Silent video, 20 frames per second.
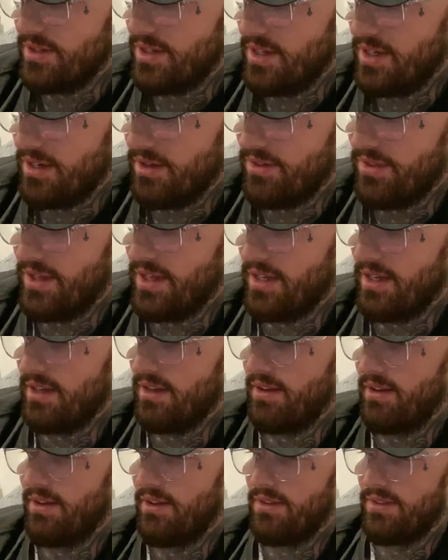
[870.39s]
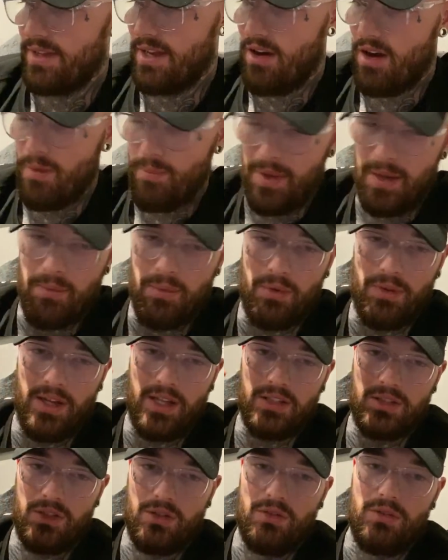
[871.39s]
And I think there are people
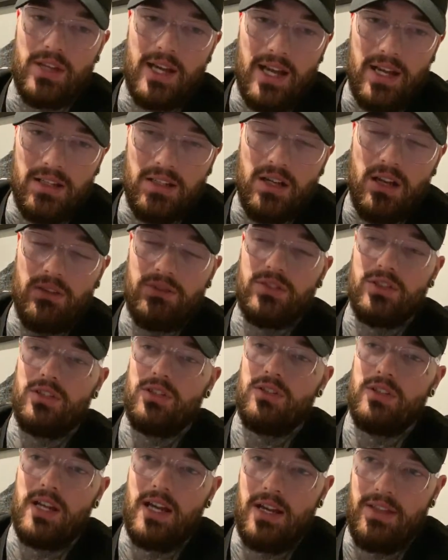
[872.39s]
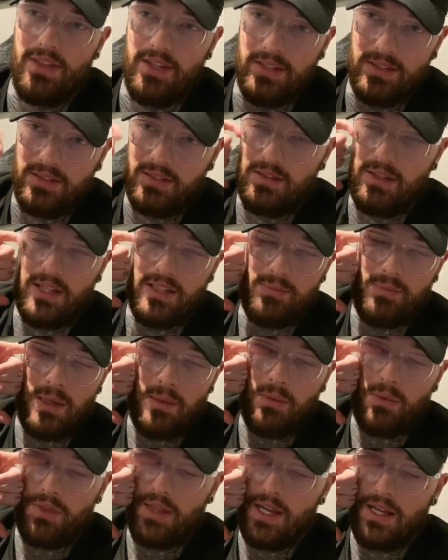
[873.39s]
that do that and love to do that, and there's
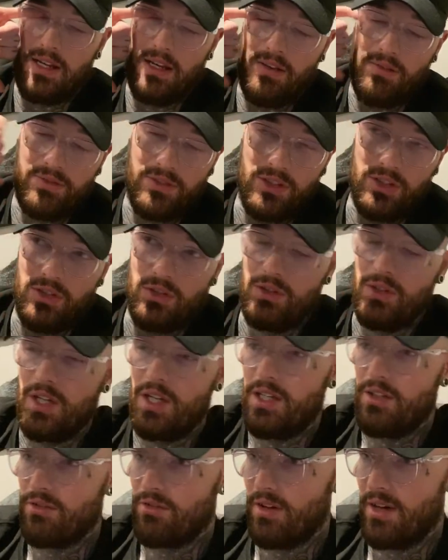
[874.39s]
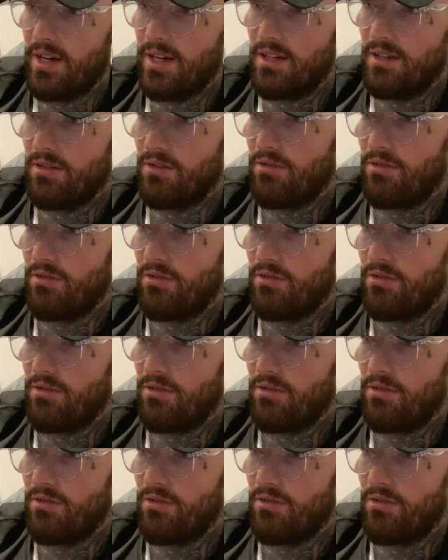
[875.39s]
people that love to do grey